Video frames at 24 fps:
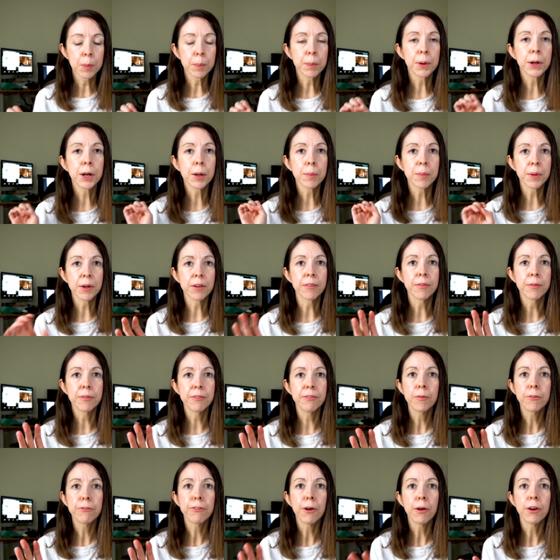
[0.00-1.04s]
put up a
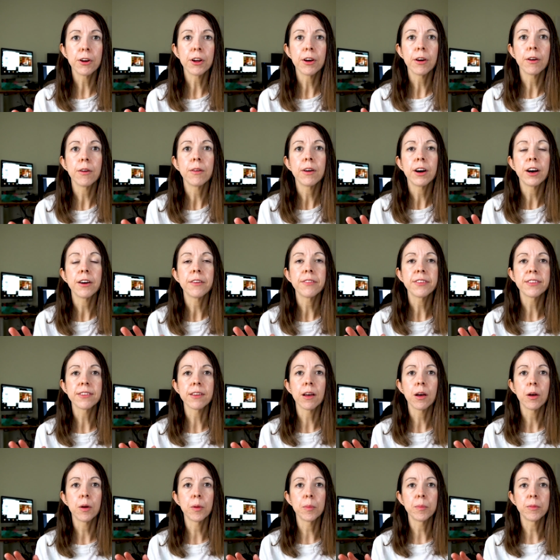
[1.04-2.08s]
photo of
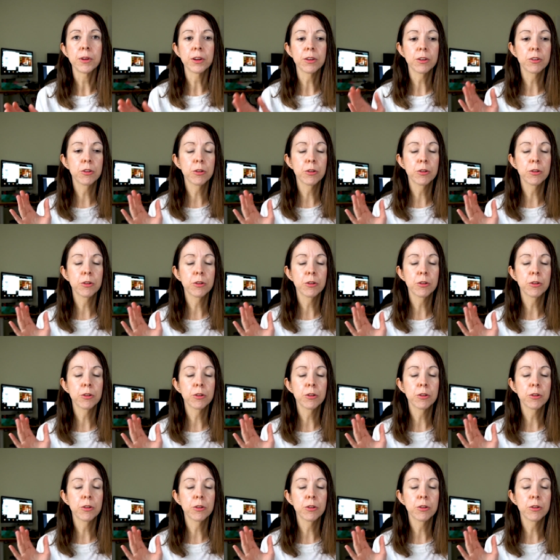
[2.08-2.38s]
some